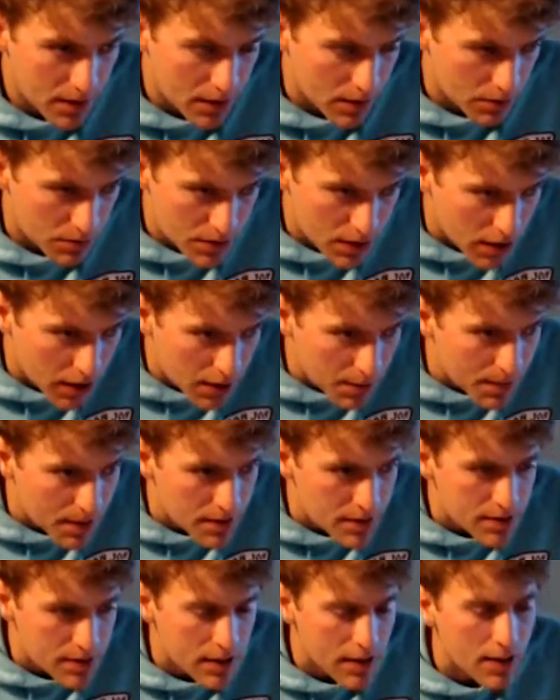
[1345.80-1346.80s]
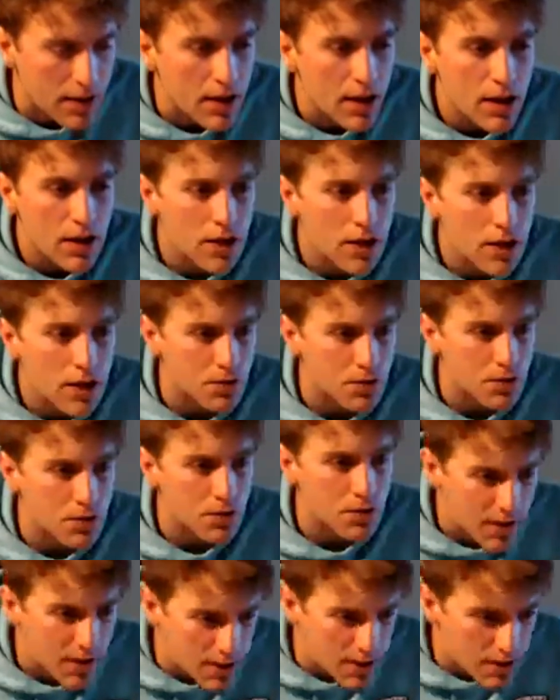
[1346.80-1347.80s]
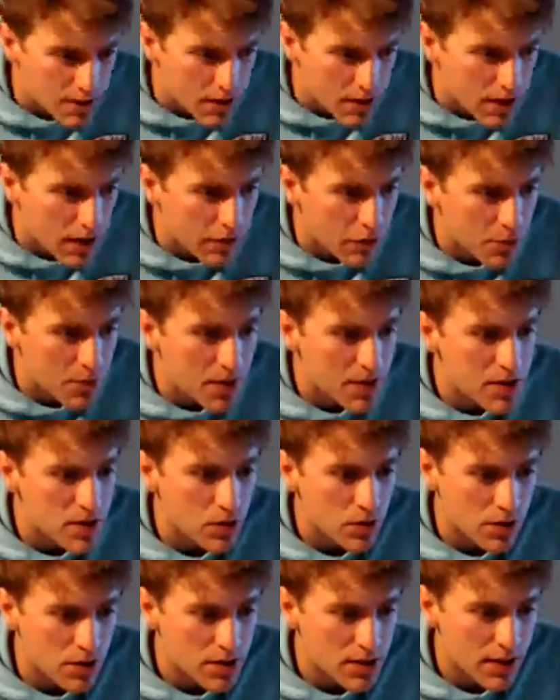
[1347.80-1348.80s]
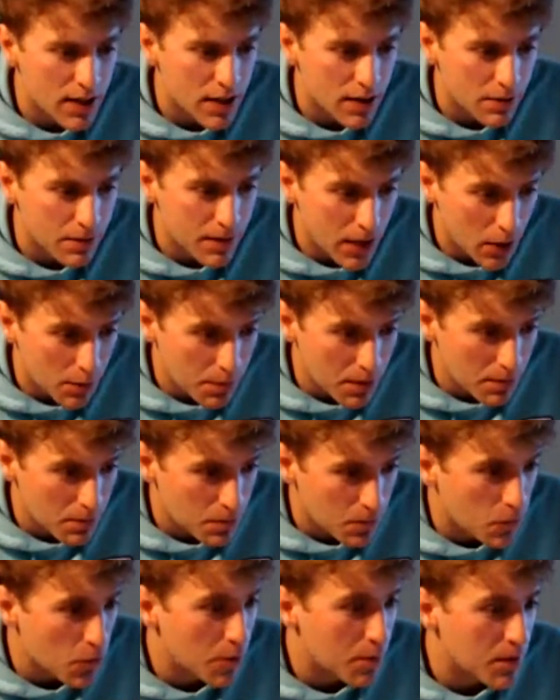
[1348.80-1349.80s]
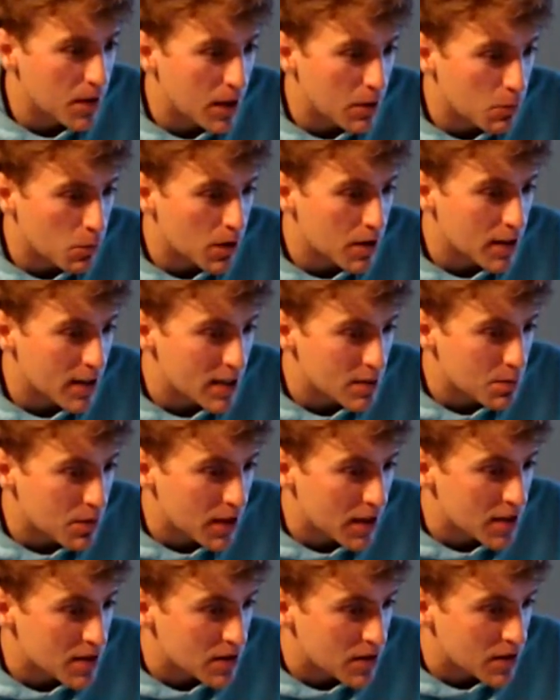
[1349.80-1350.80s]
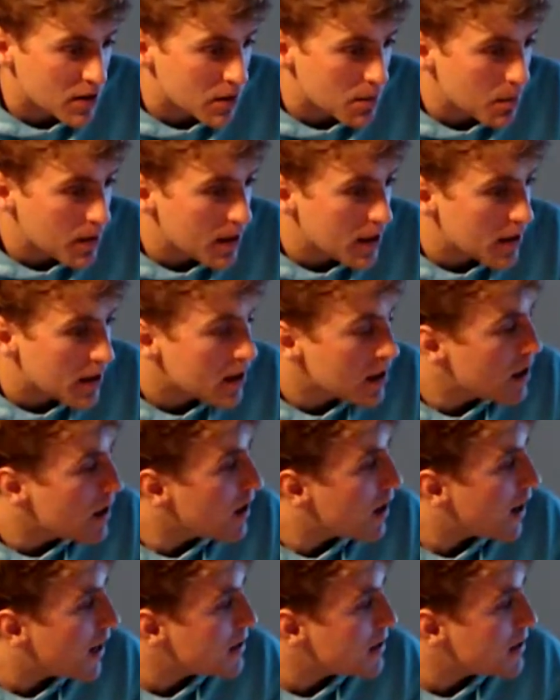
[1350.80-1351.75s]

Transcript: documents that go directly to the governments in order to kind of help them formulate what these plans are going to be. I'm